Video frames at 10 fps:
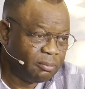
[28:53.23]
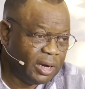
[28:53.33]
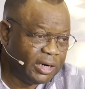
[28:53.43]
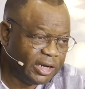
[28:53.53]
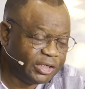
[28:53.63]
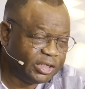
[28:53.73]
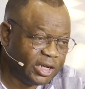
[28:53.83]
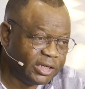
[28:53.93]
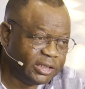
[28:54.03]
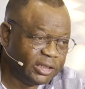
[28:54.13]
My
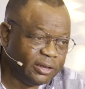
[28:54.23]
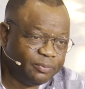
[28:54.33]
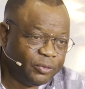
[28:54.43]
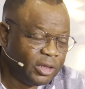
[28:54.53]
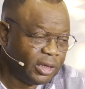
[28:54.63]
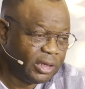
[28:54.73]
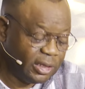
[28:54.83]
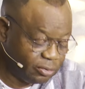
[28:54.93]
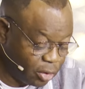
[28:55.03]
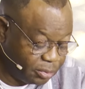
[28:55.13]
nationality
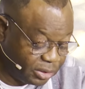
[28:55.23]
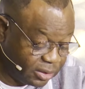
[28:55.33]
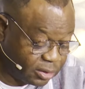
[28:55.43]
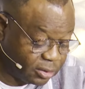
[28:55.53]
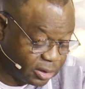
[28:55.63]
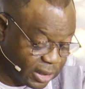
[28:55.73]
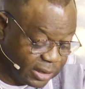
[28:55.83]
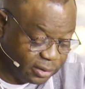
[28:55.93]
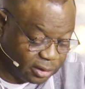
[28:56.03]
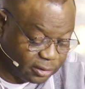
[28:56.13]
is from Jesus
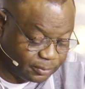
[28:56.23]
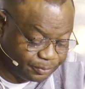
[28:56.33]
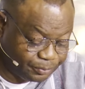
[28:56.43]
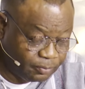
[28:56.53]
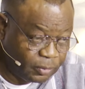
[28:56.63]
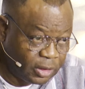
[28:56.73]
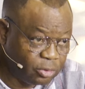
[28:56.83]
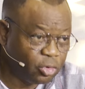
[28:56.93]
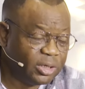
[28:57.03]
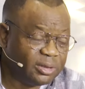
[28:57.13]
Christ.
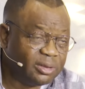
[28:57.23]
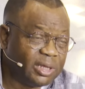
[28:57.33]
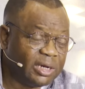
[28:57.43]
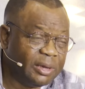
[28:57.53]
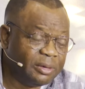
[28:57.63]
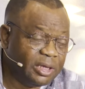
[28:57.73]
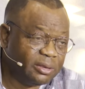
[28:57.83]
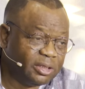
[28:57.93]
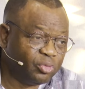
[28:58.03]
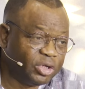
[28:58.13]
So this is a,
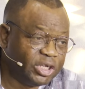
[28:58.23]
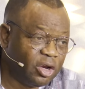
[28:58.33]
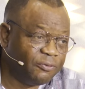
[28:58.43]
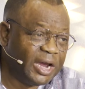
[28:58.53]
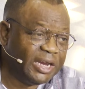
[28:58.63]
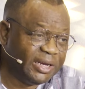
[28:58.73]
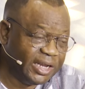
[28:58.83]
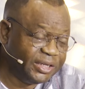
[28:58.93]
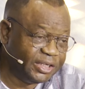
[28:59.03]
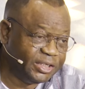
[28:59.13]
a situation of
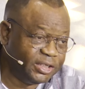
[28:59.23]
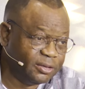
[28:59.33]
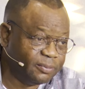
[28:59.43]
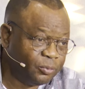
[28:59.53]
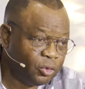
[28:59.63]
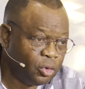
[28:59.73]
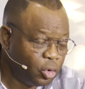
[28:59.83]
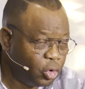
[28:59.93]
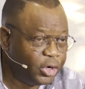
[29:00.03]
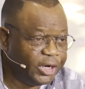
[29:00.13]
identity.
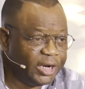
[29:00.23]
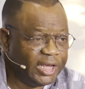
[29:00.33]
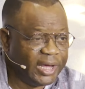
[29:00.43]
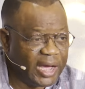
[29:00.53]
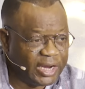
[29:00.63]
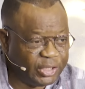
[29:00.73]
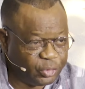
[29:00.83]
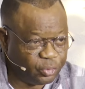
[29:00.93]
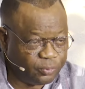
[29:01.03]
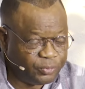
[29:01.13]
Who really are
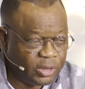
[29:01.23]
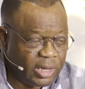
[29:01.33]
you?